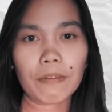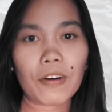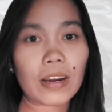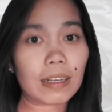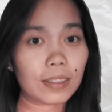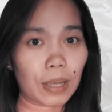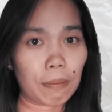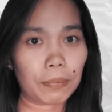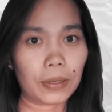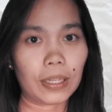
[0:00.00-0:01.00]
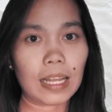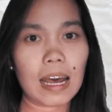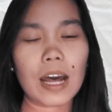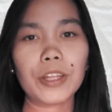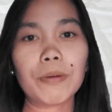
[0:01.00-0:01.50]
For example,
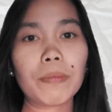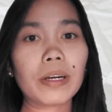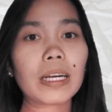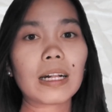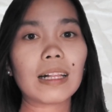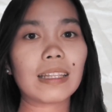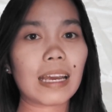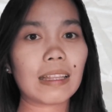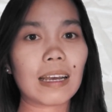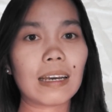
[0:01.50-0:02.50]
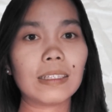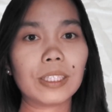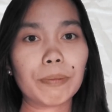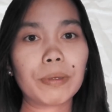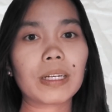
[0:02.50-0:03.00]
numerical data is
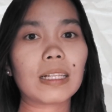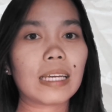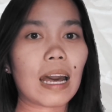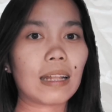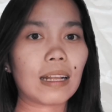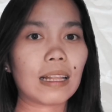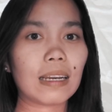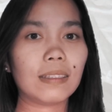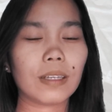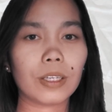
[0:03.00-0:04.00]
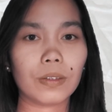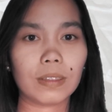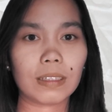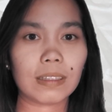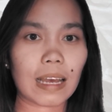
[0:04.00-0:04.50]
typically analyzed
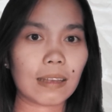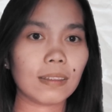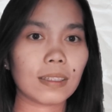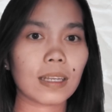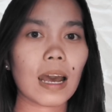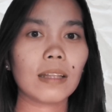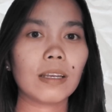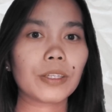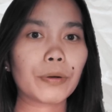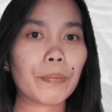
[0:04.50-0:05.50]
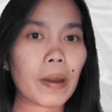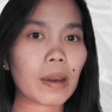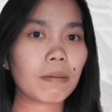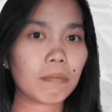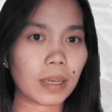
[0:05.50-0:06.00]
using tests that
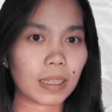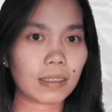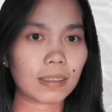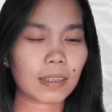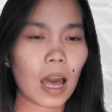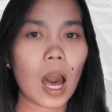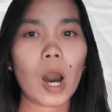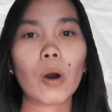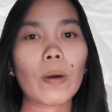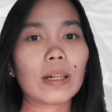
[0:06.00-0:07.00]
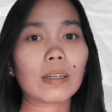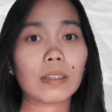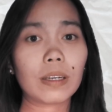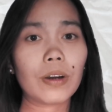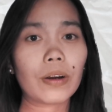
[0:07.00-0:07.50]
compare means, while
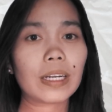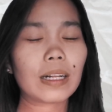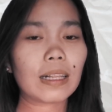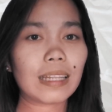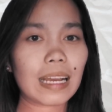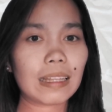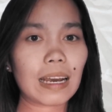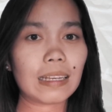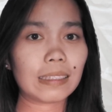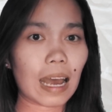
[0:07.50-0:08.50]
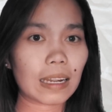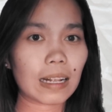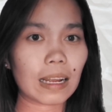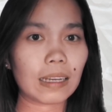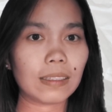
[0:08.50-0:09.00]
categorical data is
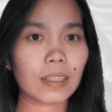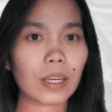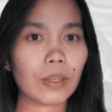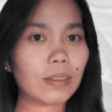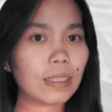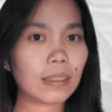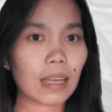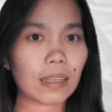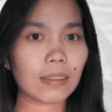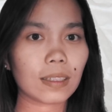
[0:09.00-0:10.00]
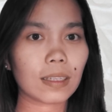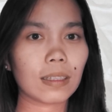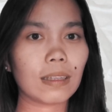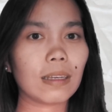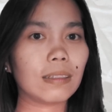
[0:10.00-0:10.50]
analyzed using tests
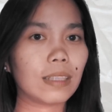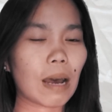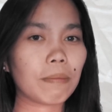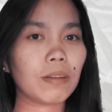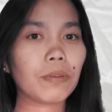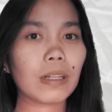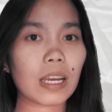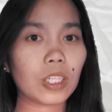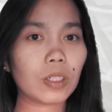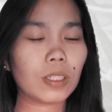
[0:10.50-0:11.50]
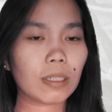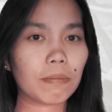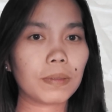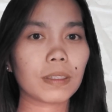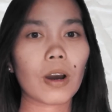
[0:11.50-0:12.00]
that examine
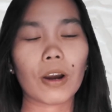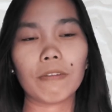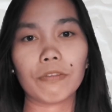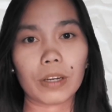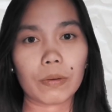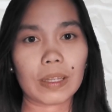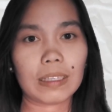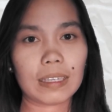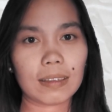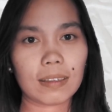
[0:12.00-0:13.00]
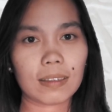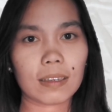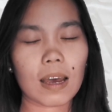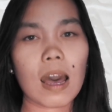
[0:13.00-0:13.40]
relationships or frequencies.